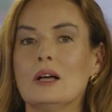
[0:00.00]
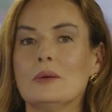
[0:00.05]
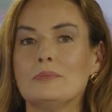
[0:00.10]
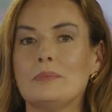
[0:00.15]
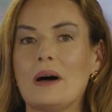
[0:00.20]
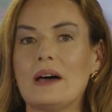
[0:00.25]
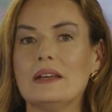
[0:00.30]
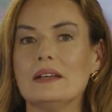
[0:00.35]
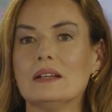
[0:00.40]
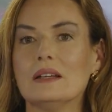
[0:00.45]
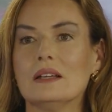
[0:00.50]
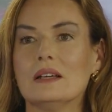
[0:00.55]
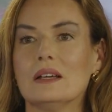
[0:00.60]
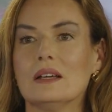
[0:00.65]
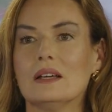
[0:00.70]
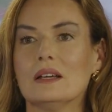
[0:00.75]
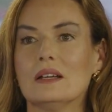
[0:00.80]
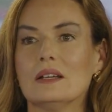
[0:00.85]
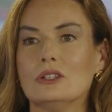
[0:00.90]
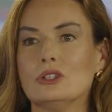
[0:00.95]
But
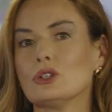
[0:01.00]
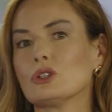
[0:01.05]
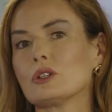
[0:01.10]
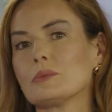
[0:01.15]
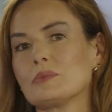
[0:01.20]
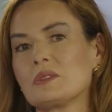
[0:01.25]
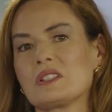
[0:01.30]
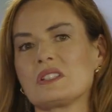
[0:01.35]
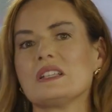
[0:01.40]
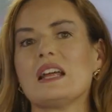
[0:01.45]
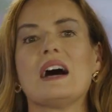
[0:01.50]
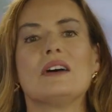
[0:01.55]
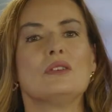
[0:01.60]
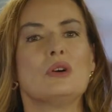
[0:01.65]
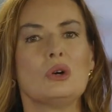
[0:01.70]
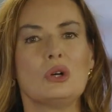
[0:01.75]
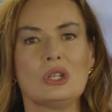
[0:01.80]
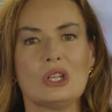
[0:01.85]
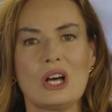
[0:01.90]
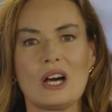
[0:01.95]
Europe doesn't have a
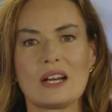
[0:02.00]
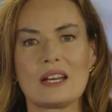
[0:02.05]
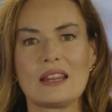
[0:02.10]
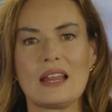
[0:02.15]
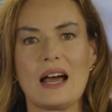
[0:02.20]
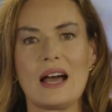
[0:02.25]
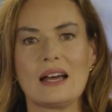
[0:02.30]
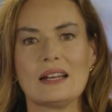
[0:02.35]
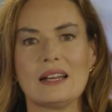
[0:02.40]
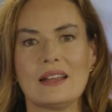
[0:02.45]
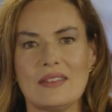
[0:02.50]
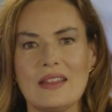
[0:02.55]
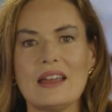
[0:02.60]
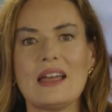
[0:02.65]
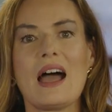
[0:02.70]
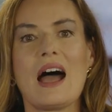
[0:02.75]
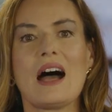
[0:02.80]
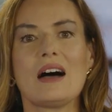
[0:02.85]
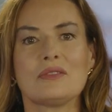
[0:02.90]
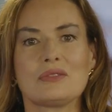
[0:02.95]
whole lot of that, and they
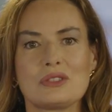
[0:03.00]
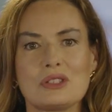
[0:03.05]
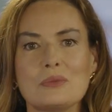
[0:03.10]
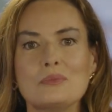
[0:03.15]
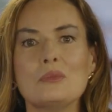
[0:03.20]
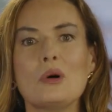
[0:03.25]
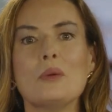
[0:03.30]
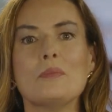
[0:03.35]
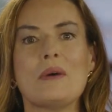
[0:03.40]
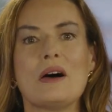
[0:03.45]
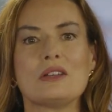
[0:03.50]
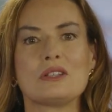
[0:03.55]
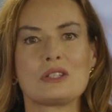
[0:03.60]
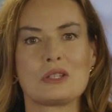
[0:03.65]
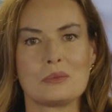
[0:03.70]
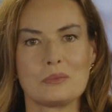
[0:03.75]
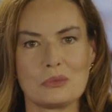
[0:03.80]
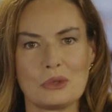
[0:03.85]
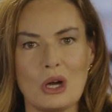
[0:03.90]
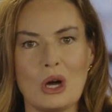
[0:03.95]
have some
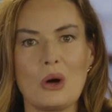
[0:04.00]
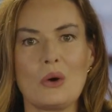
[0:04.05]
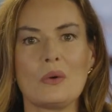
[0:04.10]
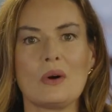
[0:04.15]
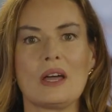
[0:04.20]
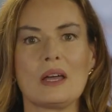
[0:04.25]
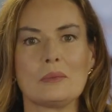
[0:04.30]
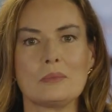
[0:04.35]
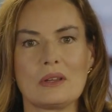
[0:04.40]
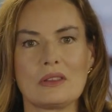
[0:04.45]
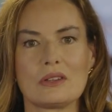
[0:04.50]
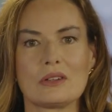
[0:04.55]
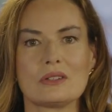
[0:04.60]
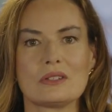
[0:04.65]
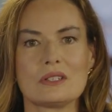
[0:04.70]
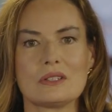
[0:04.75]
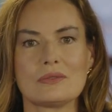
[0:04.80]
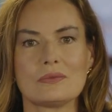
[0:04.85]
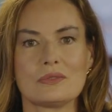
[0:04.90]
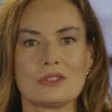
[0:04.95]
momentum going, but they're
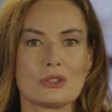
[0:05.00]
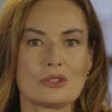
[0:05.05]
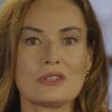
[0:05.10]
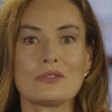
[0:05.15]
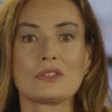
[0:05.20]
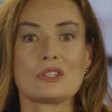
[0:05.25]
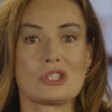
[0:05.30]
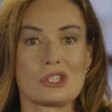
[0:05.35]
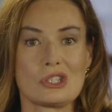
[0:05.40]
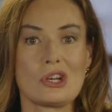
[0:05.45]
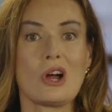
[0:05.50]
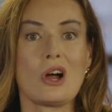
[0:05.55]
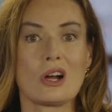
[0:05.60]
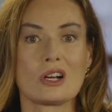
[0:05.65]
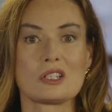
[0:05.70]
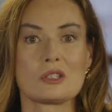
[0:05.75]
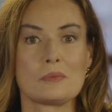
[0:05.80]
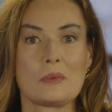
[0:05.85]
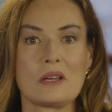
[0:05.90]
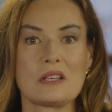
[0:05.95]
different
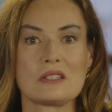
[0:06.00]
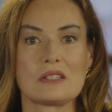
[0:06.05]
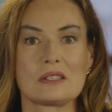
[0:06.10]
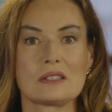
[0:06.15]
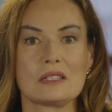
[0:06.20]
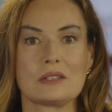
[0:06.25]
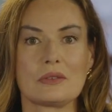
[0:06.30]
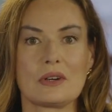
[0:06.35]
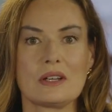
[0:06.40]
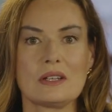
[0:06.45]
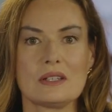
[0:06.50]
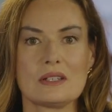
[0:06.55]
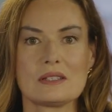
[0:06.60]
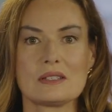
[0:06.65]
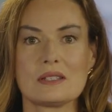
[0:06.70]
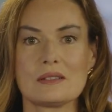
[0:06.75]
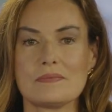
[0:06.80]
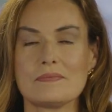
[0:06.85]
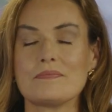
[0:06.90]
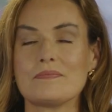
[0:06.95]
stocks, basically, right? Is it?